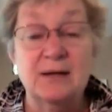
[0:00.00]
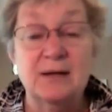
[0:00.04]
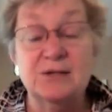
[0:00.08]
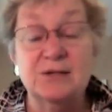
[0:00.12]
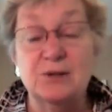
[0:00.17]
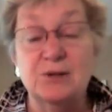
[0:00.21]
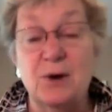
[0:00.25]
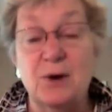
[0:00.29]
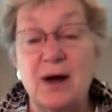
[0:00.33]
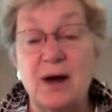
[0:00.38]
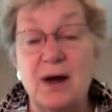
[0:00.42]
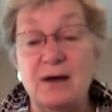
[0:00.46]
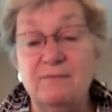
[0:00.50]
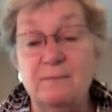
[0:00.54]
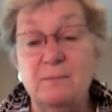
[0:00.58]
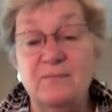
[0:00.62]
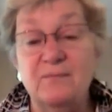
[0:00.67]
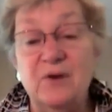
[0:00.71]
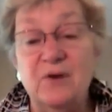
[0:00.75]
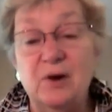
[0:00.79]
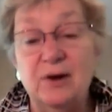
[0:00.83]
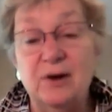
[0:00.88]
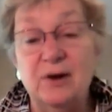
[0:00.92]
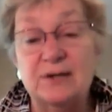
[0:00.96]
So I'm
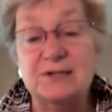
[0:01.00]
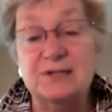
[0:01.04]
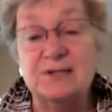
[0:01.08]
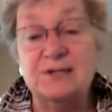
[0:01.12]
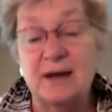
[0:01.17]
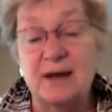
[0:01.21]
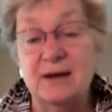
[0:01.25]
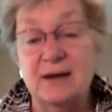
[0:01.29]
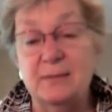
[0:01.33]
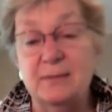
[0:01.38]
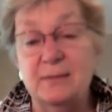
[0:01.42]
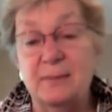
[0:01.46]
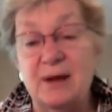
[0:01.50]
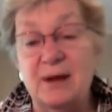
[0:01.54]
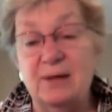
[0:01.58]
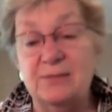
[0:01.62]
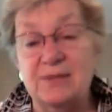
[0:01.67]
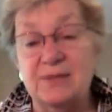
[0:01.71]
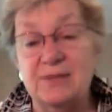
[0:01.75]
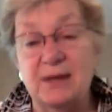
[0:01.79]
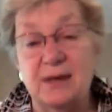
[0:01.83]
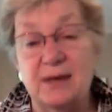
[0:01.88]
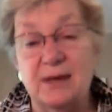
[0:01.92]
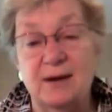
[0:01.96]
very excited
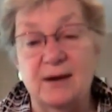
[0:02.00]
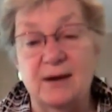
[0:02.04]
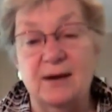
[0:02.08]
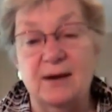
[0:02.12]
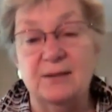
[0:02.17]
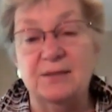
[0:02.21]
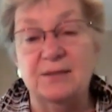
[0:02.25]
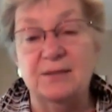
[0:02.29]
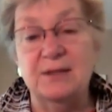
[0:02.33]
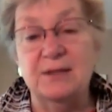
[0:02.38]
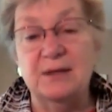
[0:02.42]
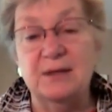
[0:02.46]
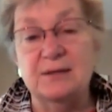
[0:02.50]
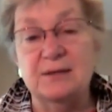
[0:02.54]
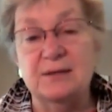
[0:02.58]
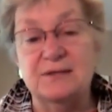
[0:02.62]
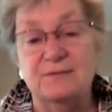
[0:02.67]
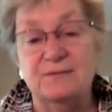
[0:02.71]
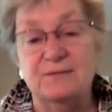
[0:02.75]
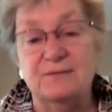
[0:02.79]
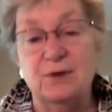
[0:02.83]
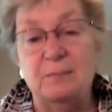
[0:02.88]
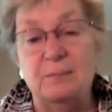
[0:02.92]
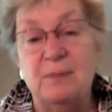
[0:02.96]
about that, and I think
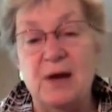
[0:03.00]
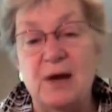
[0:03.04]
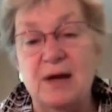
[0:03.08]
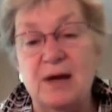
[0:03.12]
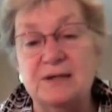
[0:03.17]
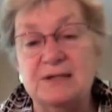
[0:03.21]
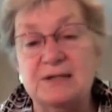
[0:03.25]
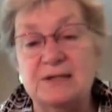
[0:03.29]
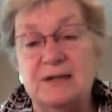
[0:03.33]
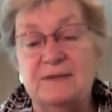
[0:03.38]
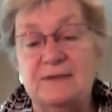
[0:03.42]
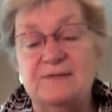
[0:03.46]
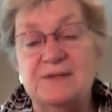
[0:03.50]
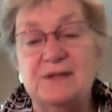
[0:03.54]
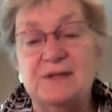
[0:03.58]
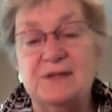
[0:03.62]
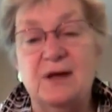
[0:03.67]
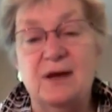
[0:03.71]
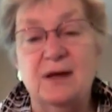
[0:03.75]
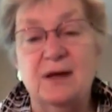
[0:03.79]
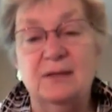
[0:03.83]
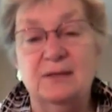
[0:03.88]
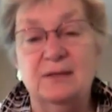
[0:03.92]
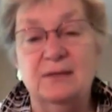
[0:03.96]
it's a very positive
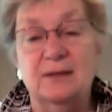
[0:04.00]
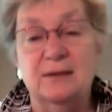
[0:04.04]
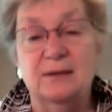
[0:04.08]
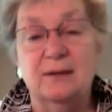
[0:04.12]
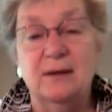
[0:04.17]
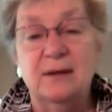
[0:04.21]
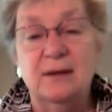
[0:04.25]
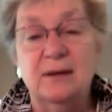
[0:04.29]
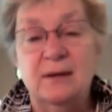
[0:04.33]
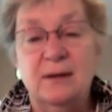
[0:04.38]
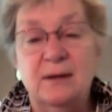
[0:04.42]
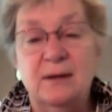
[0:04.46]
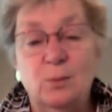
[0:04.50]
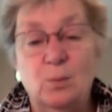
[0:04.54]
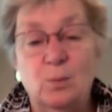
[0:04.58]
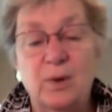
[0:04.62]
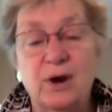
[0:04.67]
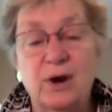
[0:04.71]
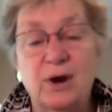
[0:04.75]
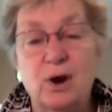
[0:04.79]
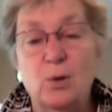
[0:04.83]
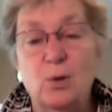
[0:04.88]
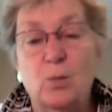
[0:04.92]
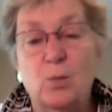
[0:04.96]
sign that
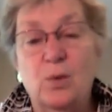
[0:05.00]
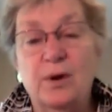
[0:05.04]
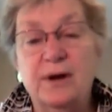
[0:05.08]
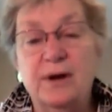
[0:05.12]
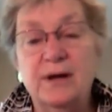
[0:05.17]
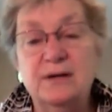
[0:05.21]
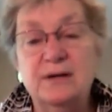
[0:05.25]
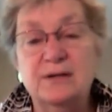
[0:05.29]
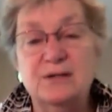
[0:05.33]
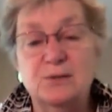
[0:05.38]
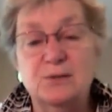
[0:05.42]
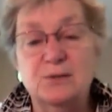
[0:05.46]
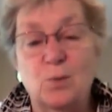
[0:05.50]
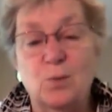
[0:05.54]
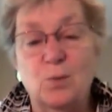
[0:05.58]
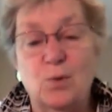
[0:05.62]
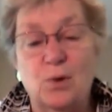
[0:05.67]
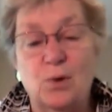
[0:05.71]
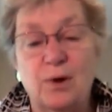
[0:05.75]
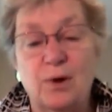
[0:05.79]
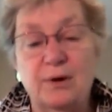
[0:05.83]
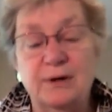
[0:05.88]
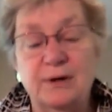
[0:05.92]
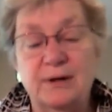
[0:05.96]
we are working
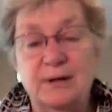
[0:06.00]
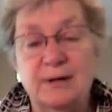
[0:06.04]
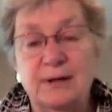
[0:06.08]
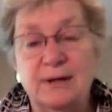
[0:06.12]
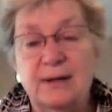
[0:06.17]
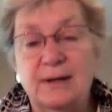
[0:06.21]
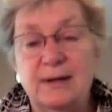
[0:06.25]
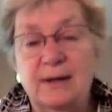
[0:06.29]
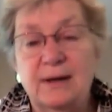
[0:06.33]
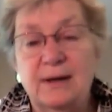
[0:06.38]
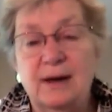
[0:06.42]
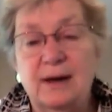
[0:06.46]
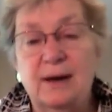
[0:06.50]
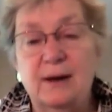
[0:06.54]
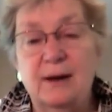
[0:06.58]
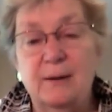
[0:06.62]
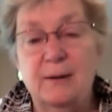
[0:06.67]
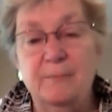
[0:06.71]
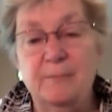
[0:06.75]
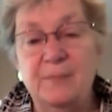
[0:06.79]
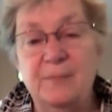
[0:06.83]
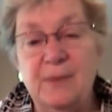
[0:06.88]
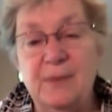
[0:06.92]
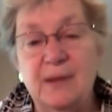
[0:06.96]
toward
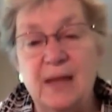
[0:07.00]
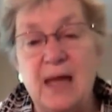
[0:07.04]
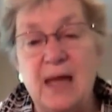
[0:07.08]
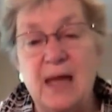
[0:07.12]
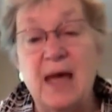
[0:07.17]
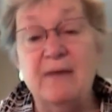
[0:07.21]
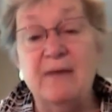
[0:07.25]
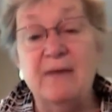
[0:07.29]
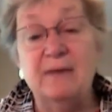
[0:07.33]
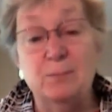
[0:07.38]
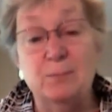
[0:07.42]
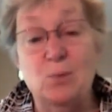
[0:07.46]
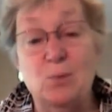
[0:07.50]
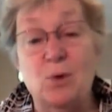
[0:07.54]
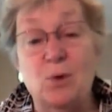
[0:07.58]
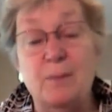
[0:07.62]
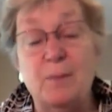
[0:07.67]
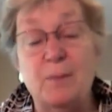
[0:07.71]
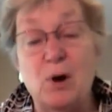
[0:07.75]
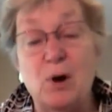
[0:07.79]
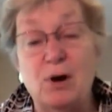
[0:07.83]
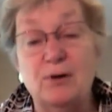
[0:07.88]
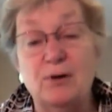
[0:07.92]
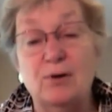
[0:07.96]
having
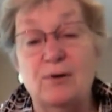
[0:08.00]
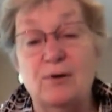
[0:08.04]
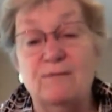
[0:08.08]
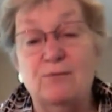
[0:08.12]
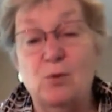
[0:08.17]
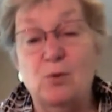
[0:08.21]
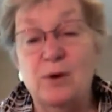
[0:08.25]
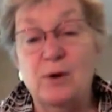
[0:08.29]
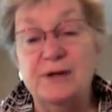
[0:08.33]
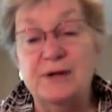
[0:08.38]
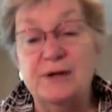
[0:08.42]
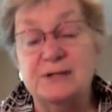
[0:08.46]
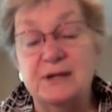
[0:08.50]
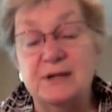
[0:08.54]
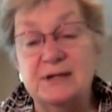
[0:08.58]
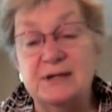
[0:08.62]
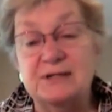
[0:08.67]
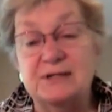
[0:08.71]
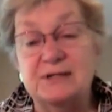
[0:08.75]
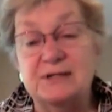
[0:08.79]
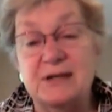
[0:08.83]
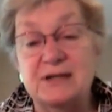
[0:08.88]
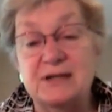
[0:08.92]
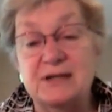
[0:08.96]
more partner voice and
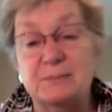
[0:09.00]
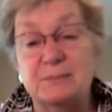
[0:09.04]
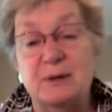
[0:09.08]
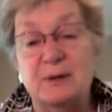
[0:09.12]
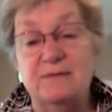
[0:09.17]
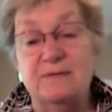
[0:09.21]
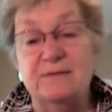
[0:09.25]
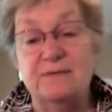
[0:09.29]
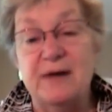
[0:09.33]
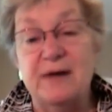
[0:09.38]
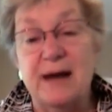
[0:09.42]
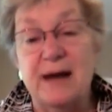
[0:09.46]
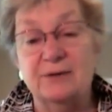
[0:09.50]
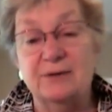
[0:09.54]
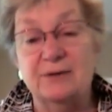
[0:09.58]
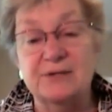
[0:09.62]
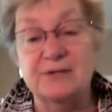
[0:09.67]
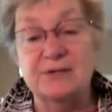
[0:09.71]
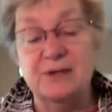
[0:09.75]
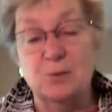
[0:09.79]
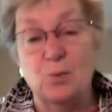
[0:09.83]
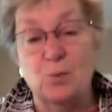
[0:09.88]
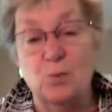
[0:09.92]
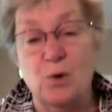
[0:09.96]
assessment of
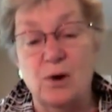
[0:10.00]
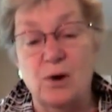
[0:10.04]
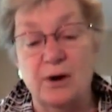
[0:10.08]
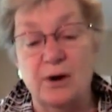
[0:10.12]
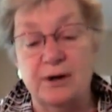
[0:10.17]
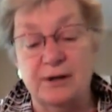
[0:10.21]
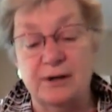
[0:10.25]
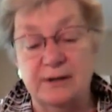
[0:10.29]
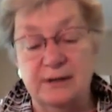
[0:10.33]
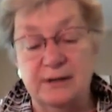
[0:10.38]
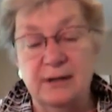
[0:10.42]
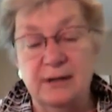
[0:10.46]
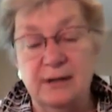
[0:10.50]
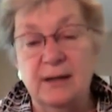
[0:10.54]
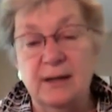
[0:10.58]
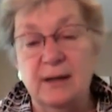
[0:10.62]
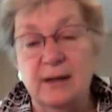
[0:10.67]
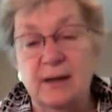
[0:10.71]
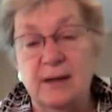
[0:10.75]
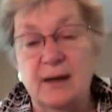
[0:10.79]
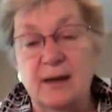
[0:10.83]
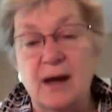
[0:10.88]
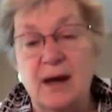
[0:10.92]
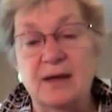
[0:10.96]
faculty work. And
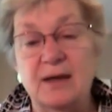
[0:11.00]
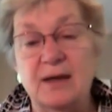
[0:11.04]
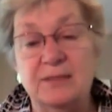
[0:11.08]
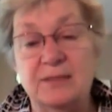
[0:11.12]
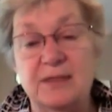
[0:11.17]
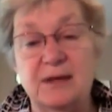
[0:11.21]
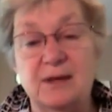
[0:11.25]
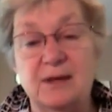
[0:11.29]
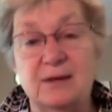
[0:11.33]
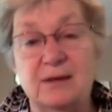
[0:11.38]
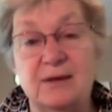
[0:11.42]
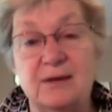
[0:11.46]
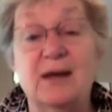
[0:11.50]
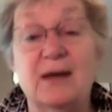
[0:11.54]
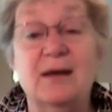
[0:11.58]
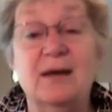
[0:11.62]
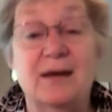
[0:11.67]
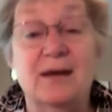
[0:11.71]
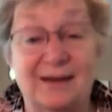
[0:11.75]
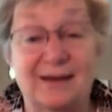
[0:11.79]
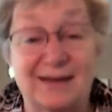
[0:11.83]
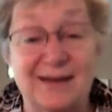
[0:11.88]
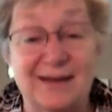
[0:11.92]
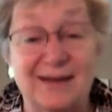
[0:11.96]
I think,
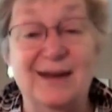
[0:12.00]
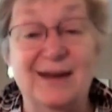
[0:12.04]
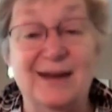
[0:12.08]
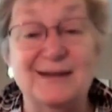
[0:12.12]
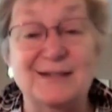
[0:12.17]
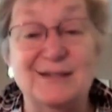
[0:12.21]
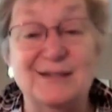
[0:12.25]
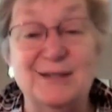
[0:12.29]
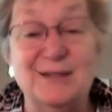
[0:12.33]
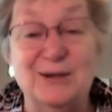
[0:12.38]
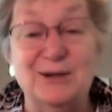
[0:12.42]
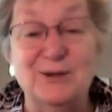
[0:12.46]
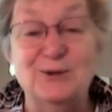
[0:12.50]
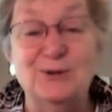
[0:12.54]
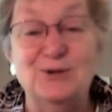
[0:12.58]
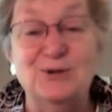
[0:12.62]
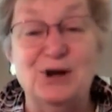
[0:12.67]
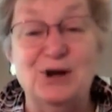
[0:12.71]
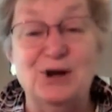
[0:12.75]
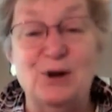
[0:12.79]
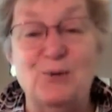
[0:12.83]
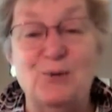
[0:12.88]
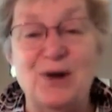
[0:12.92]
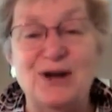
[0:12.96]
again, as the new
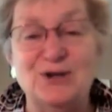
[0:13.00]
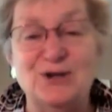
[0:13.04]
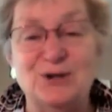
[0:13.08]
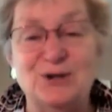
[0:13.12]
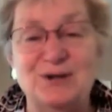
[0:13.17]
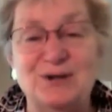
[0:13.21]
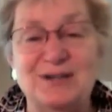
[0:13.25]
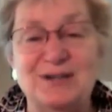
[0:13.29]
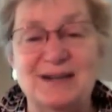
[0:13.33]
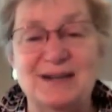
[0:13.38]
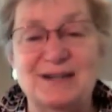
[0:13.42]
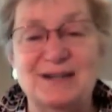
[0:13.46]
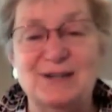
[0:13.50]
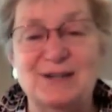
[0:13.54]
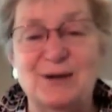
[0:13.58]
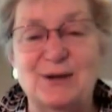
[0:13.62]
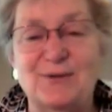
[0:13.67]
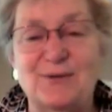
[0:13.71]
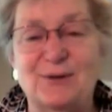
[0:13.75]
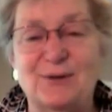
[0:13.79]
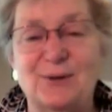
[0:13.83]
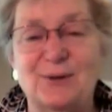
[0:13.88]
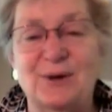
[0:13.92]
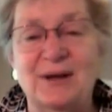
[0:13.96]
generation takes
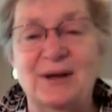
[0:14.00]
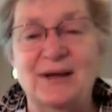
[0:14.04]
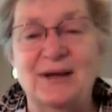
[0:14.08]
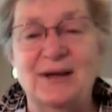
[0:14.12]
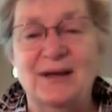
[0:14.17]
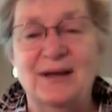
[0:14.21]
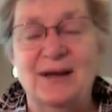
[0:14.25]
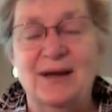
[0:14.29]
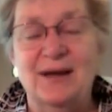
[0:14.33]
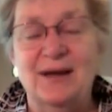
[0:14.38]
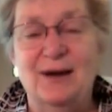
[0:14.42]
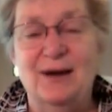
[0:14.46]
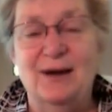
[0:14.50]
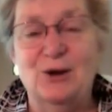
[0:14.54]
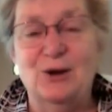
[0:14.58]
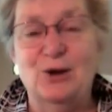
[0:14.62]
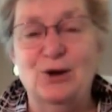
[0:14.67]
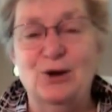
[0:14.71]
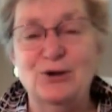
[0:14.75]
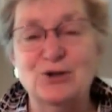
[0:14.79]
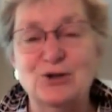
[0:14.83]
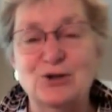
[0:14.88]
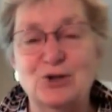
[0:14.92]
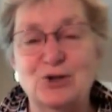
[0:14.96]
over
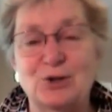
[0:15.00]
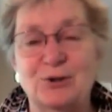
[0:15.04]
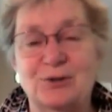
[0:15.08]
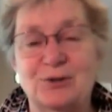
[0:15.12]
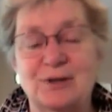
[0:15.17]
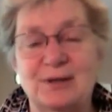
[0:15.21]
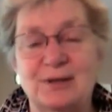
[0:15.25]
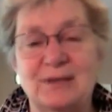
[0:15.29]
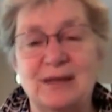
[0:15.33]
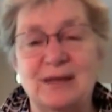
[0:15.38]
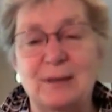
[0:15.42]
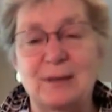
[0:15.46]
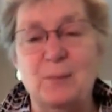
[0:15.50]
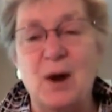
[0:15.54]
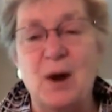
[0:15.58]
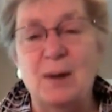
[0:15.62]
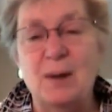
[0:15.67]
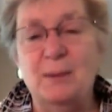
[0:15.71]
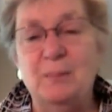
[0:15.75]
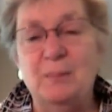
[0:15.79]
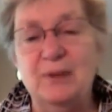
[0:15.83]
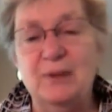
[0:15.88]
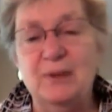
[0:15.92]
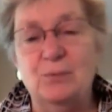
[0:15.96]
culture, that they
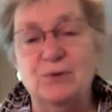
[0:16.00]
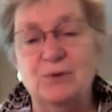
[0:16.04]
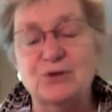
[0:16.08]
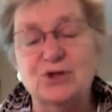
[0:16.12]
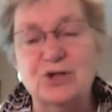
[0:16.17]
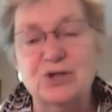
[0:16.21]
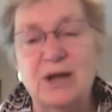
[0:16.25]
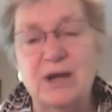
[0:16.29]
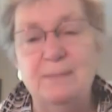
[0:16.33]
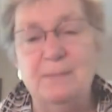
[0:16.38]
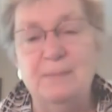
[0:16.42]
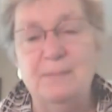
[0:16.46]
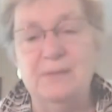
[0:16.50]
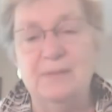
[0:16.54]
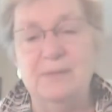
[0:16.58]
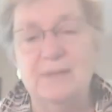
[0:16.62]
probably will shape